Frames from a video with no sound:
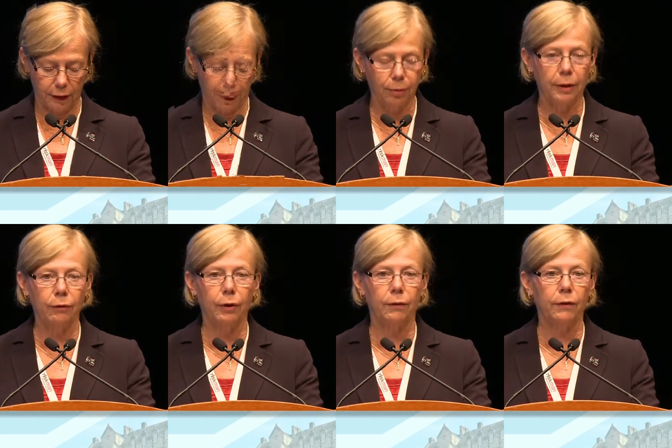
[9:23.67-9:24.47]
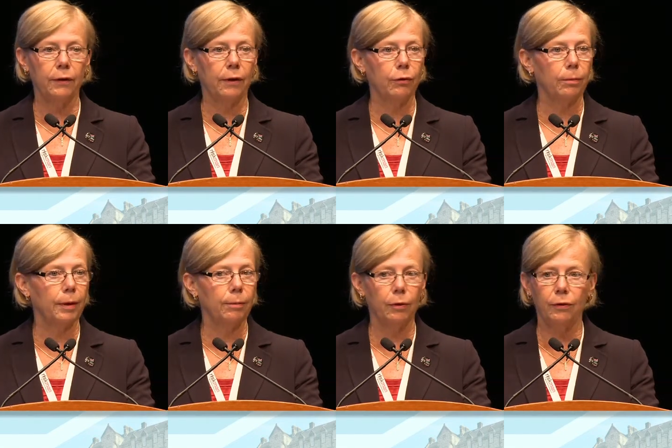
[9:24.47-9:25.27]
And I believe we have several
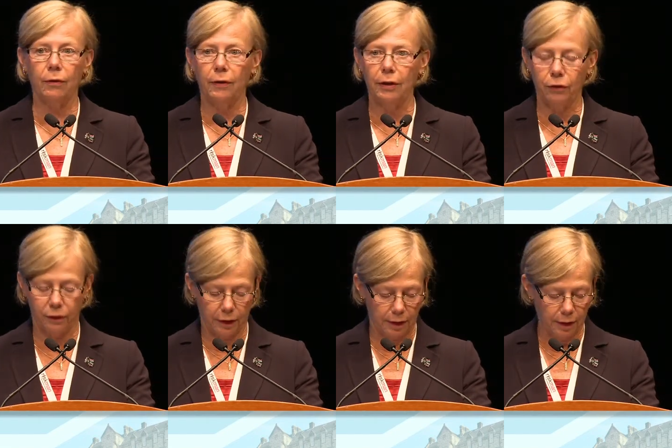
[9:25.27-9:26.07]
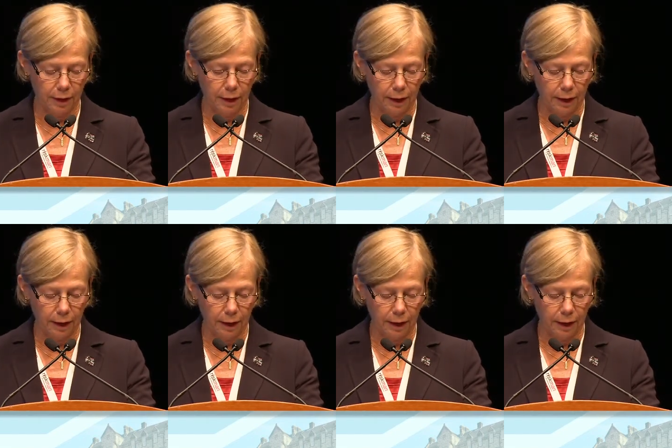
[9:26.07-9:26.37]
members of HCAC,